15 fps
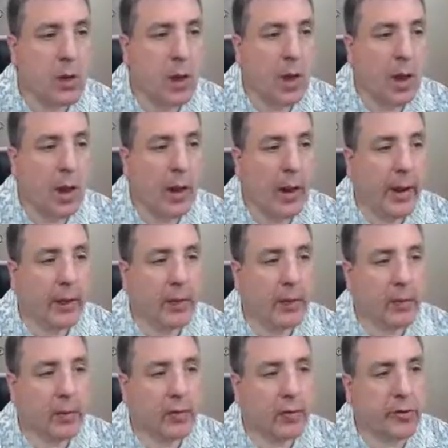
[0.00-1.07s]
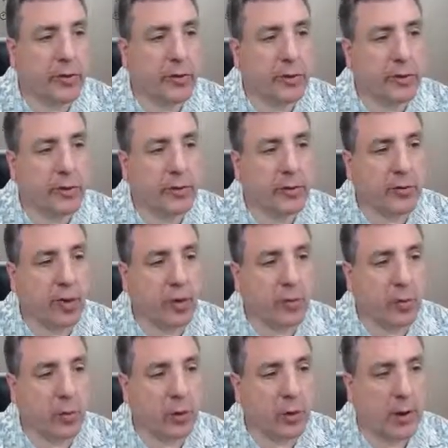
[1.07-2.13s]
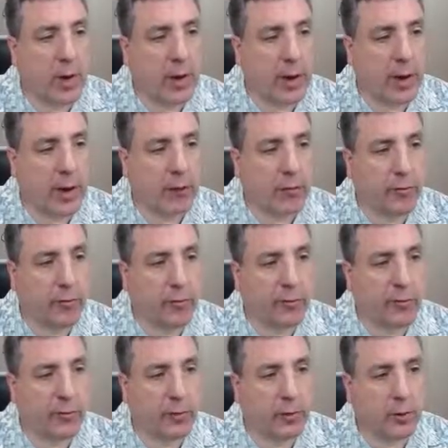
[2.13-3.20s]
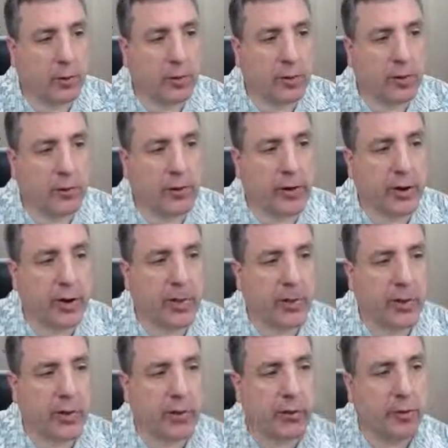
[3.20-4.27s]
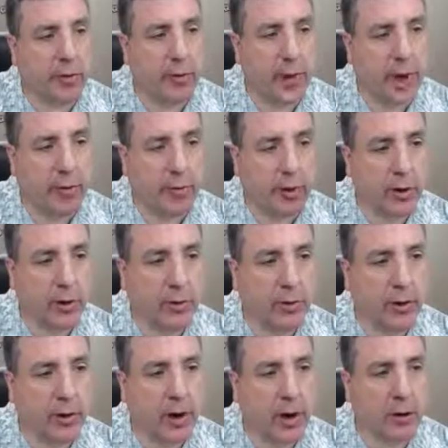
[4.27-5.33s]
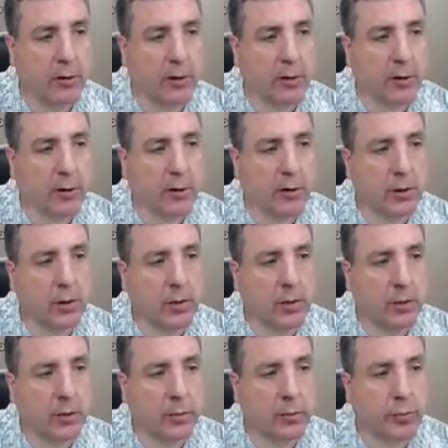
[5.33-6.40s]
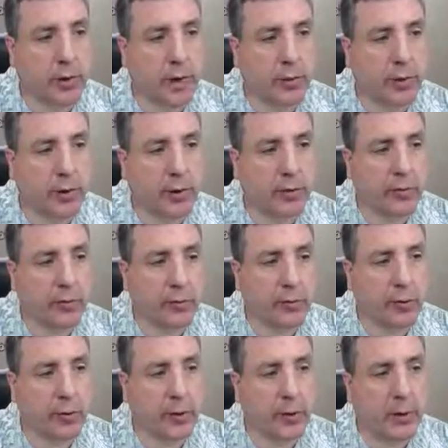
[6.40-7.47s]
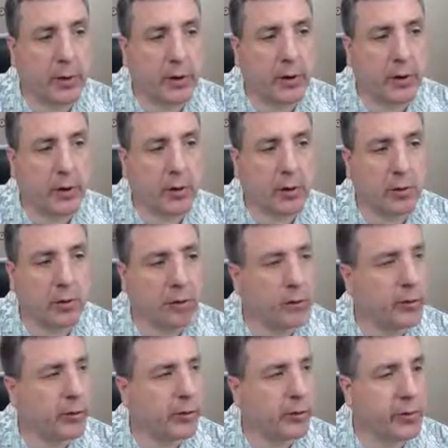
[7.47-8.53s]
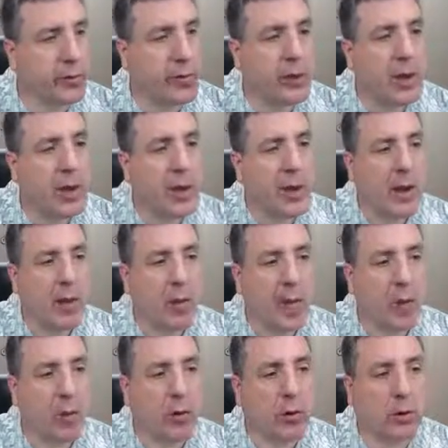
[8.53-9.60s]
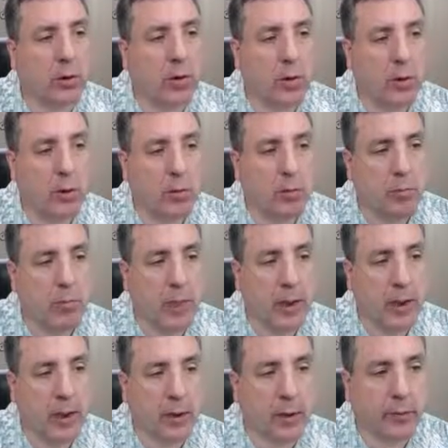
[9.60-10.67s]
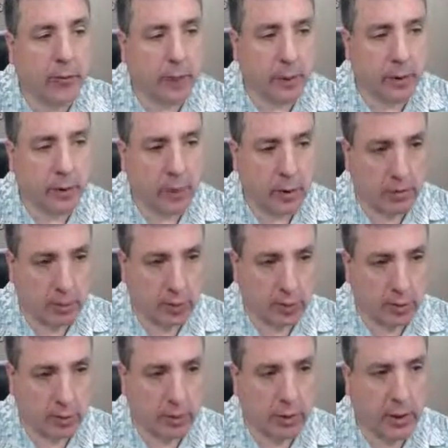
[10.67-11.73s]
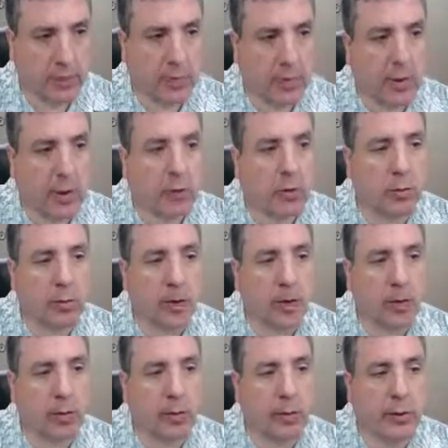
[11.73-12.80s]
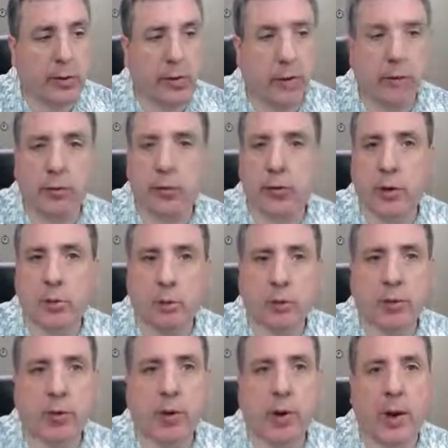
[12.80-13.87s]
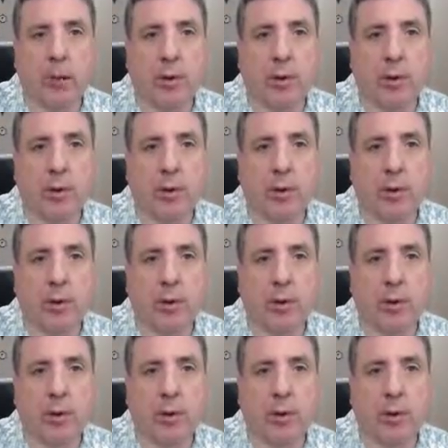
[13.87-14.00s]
and you can see this also will have this little curve here. You're going to have your inferior articular process, superior articular surfaces, and that will make, if you put another bone underneath it, that will make the intervertebral foramen.